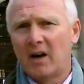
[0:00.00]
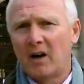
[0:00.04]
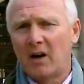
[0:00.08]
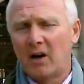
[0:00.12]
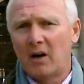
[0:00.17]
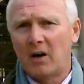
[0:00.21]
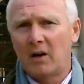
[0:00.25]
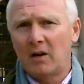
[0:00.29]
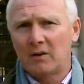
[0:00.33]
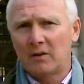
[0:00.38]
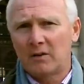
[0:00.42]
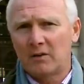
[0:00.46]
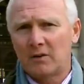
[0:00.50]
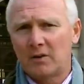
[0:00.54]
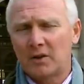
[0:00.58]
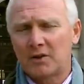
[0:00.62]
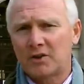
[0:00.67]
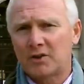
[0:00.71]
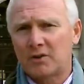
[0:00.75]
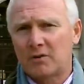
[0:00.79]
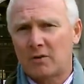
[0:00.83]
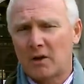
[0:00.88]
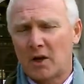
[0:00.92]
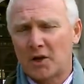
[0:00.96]
are
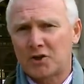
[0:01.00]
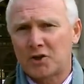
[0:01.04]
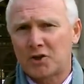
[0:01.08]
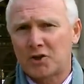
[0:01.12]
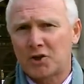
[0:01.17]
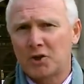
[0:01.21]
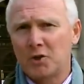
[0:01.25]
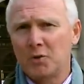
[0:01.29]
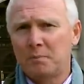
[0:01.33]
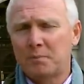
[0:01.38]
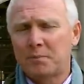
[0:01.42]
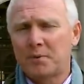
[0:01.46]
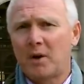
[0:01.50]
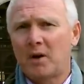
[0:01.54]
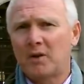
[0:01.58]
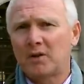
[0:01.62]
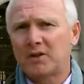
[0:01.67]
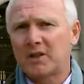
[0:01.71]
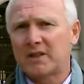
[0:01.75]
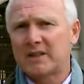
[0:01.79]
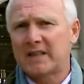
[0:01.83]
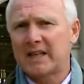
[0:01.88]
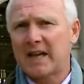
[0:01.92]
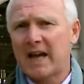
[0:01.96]
a
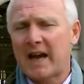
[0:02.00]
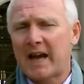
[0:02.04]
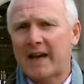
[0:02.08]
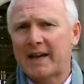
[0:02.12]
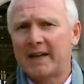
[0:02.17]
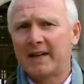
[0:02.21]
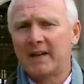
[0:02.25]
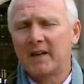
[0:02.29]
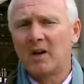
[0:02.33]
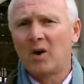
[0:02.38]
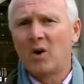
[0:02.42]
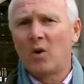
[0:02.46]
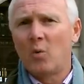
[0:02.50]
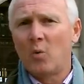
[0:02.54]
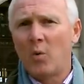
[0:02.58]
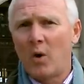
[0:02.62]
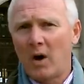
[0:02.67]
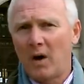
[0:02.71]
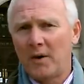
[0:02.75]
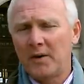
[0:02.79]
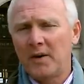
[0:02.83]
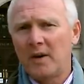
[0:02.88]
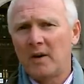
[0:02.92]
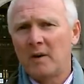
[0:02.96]
two-pronged attack.
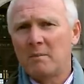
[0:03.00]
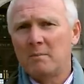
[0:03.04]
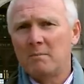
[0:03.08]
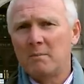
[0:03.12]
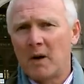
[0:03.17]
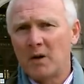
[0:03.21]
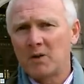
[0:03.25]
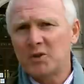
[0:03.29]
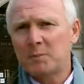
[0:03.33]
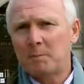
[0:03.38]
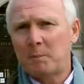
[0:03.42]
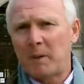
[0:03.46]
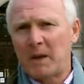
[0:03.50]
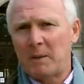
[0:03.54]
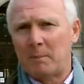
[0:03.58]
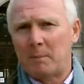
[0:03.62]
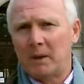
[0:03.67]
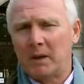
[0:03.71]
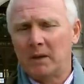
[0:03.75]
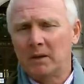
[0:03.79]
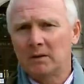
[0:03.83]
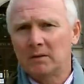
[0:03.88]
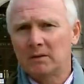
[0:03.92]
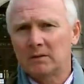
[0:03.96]
One, most
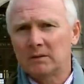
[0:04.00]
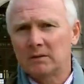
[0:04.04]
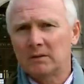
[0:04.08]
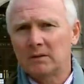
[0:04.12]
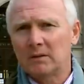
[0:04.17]
people